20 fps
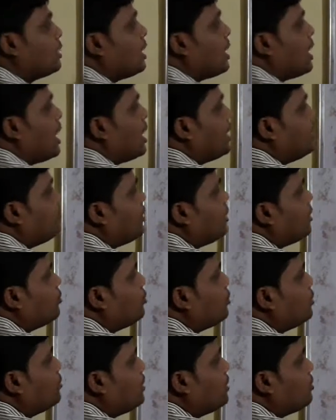I value will
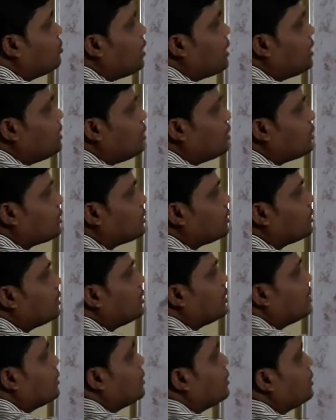be 1.
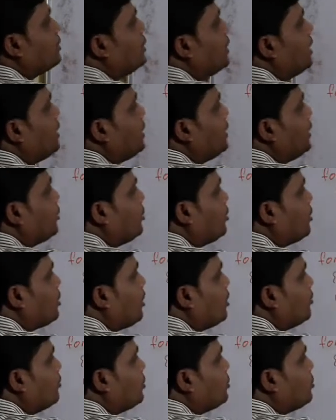Then it will
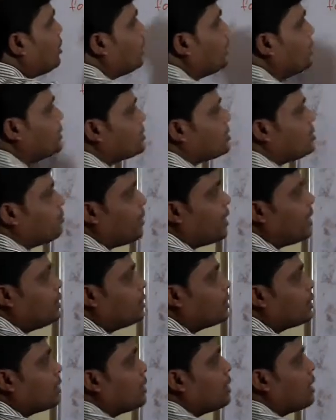come to condition part.
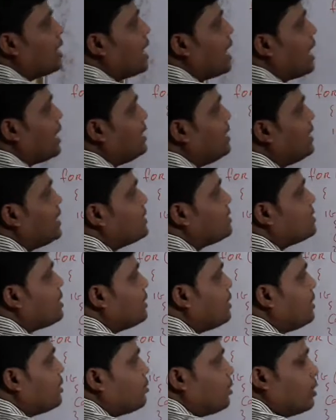I less than
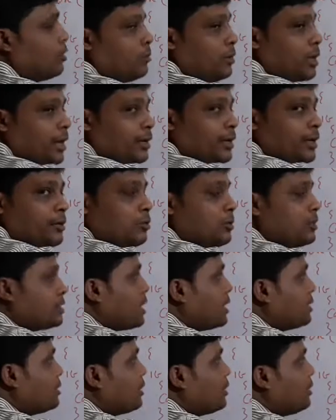equal to 10. It will check
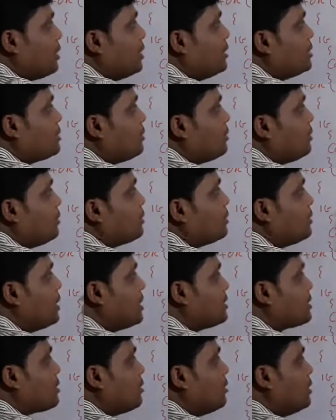the condition. Yes,
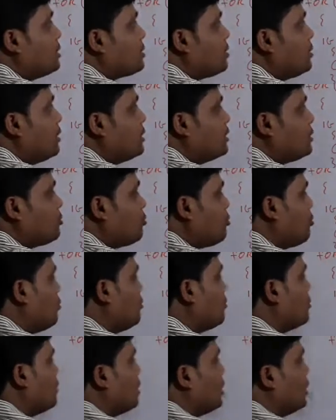condition is true.
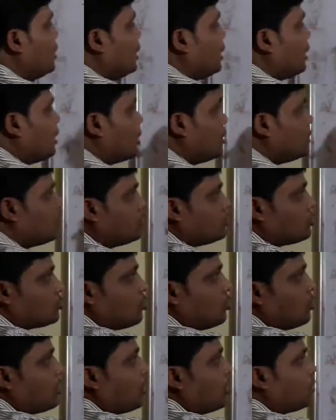So
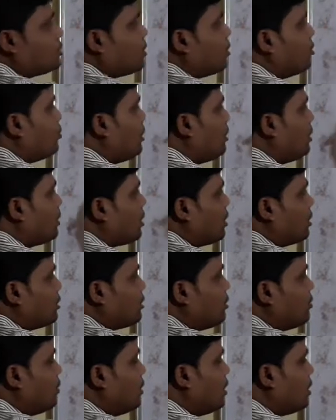control
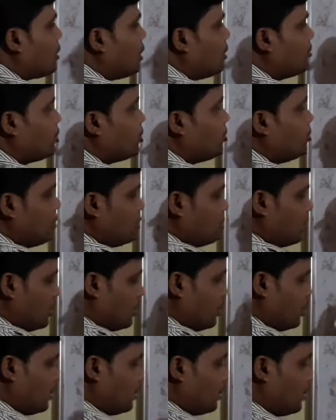will come to
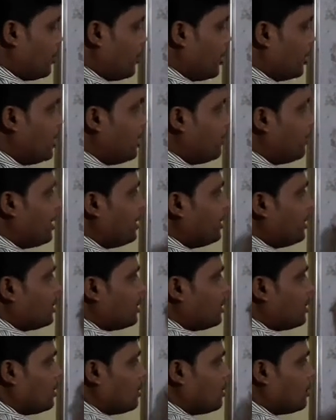the body part.
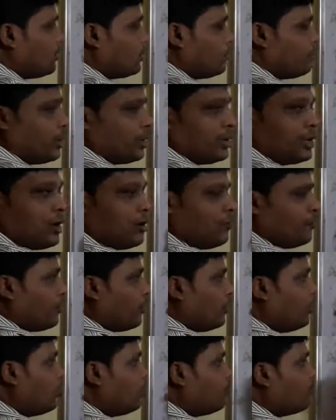Body of for
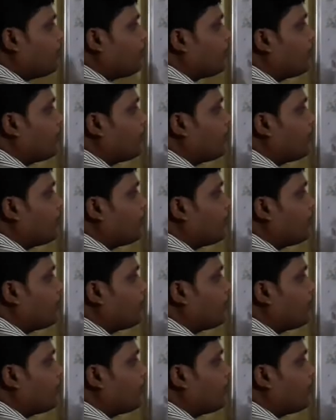loop.